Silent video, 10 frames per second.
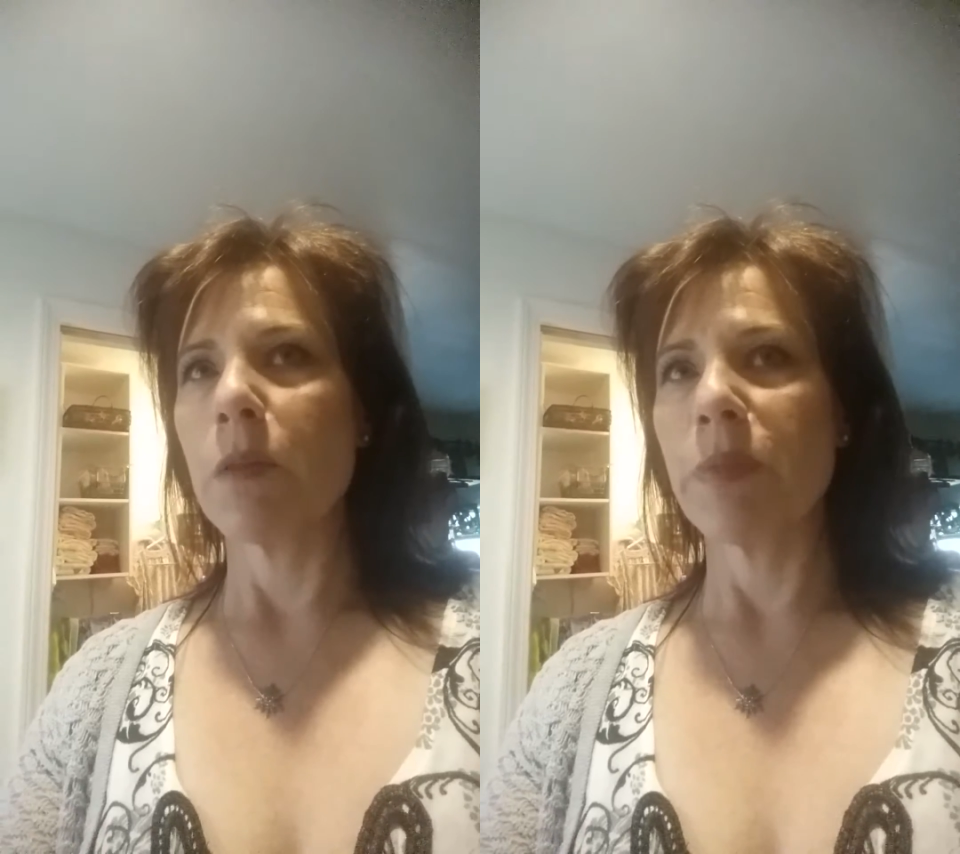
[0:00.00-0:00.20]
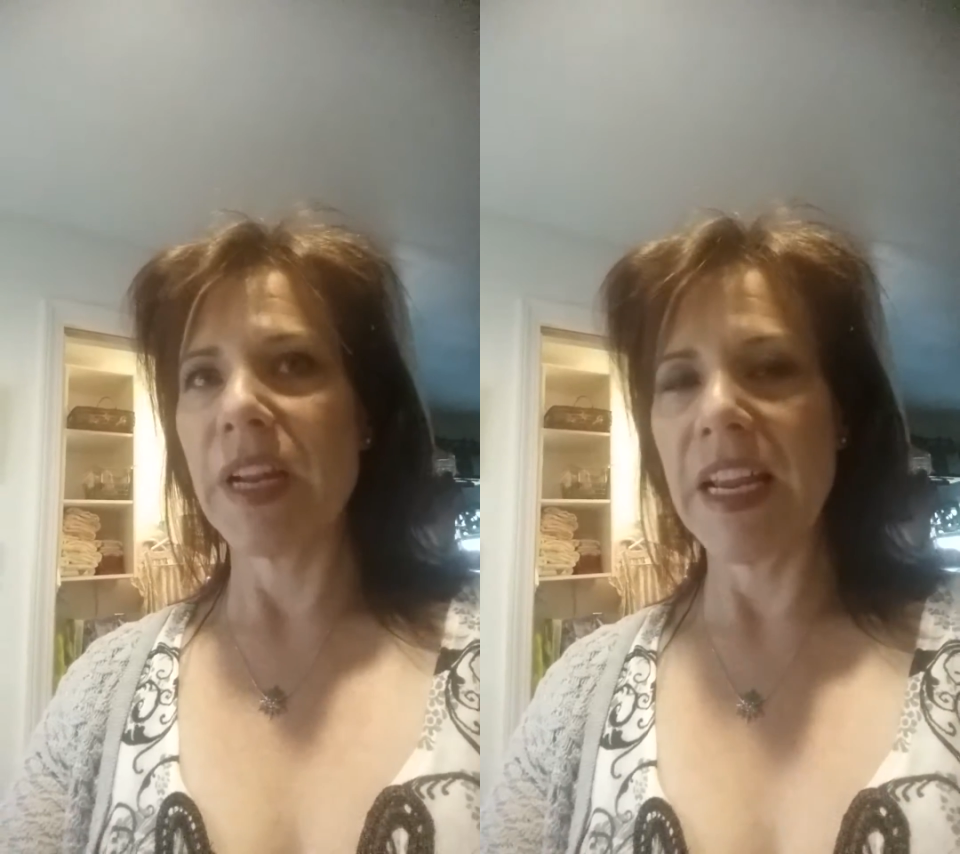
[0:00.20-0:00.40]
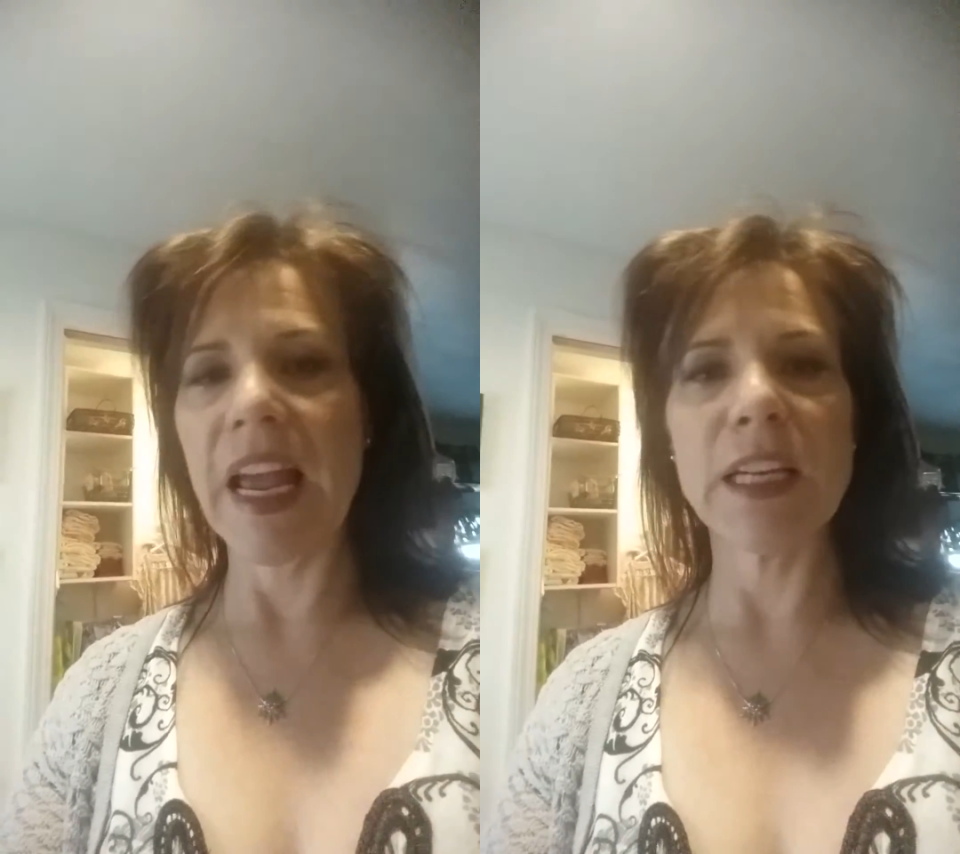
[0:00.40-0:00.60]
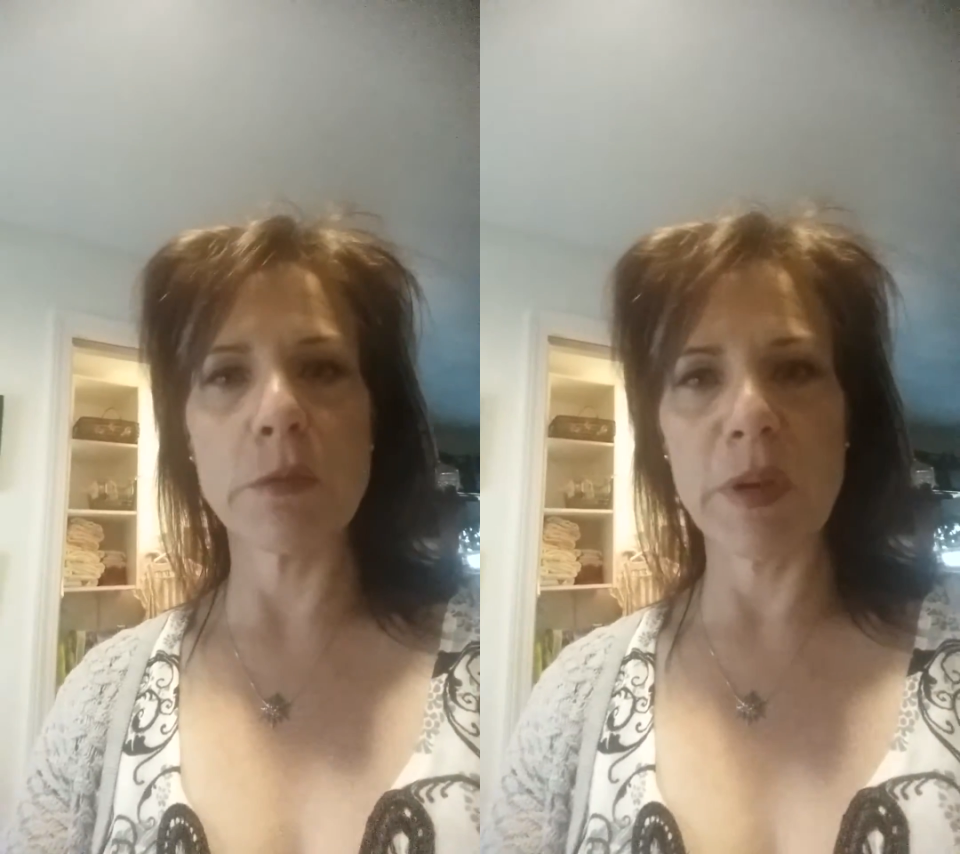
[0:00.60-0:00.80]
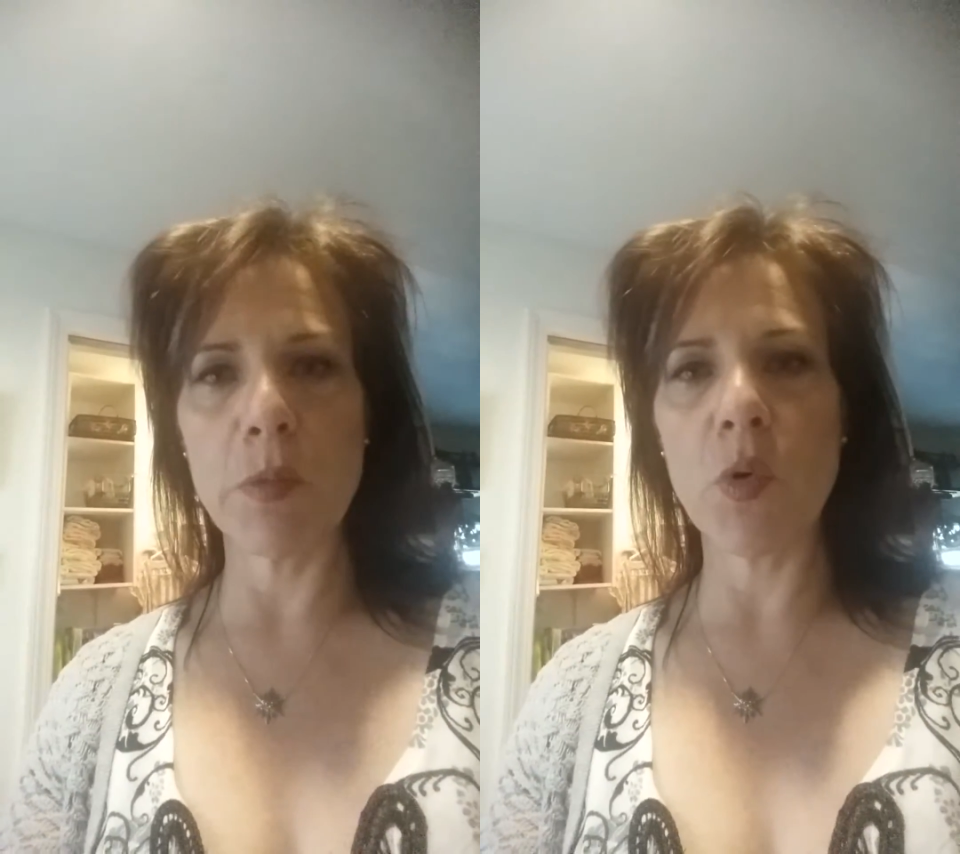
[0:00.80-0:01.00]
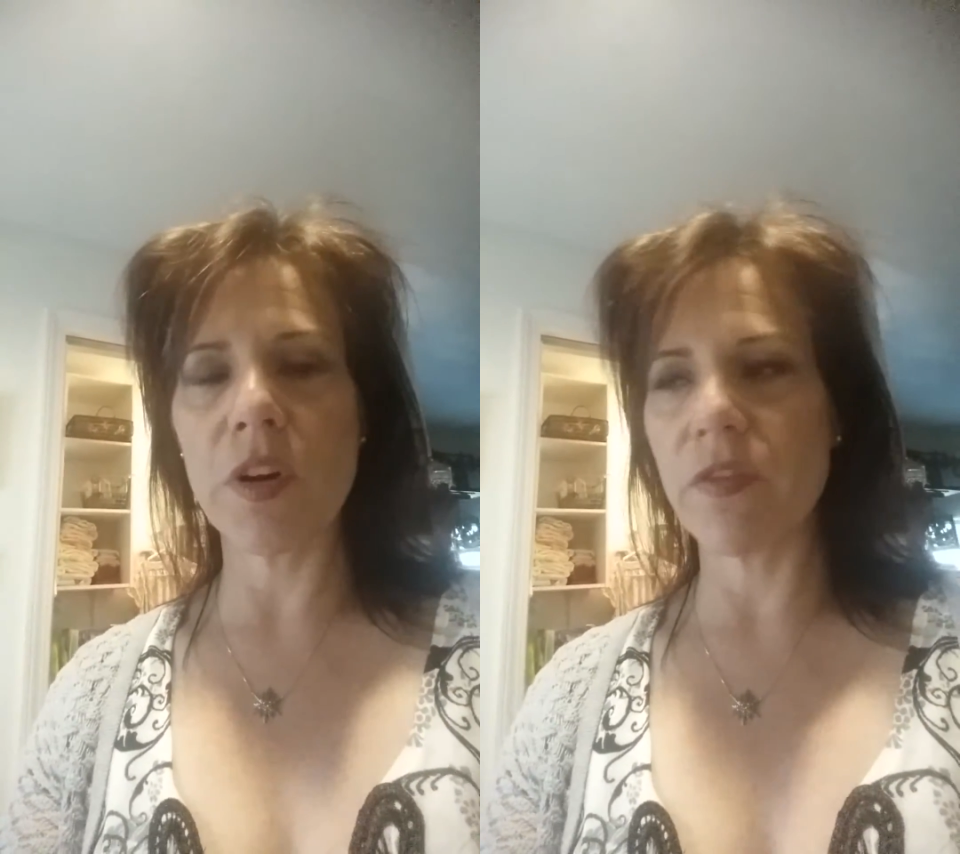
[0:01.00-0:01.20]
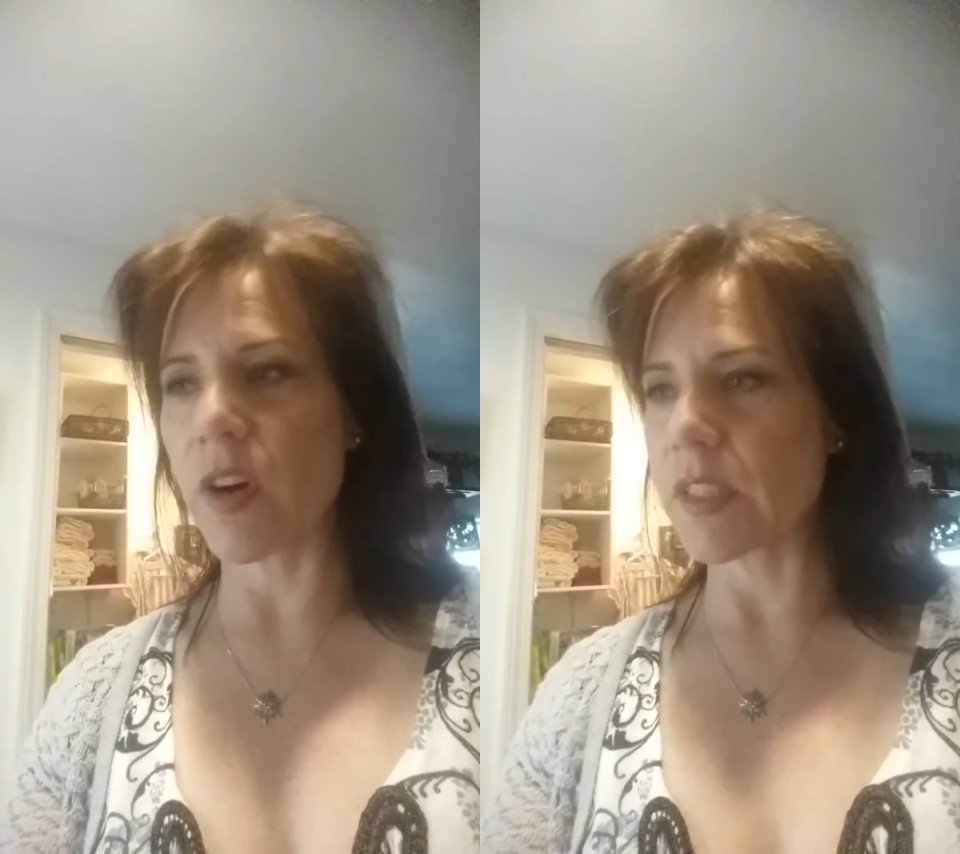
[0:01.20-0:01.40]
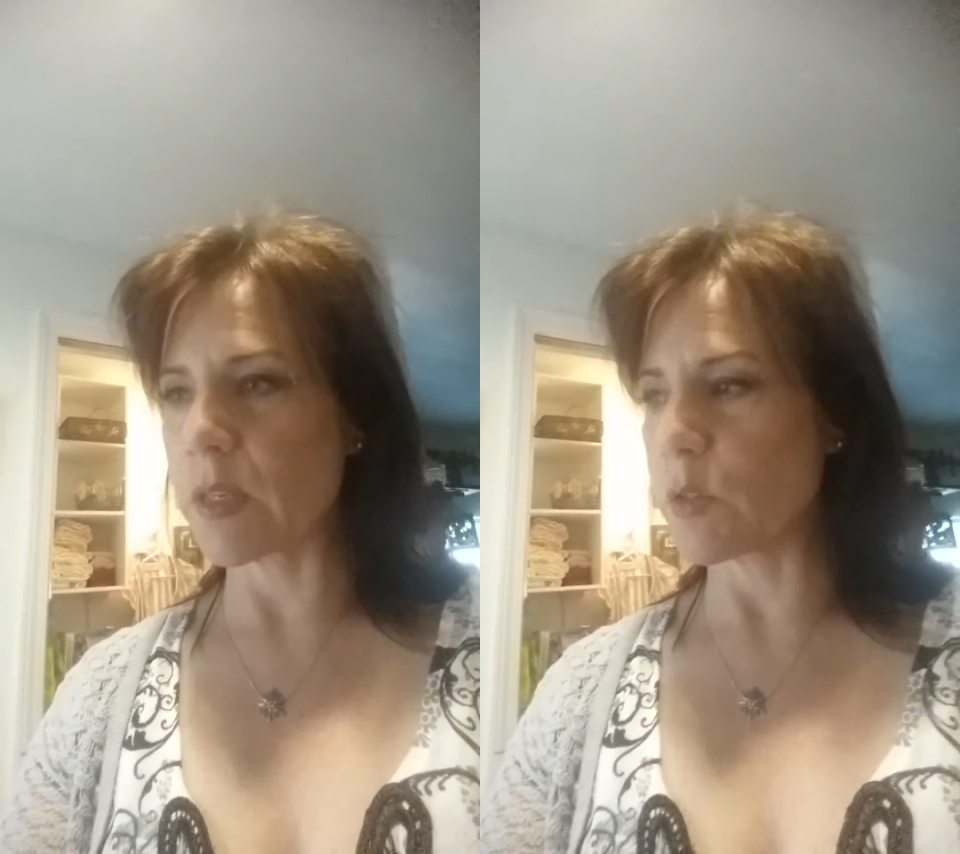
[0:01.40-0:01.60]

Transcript: But He had to be born first.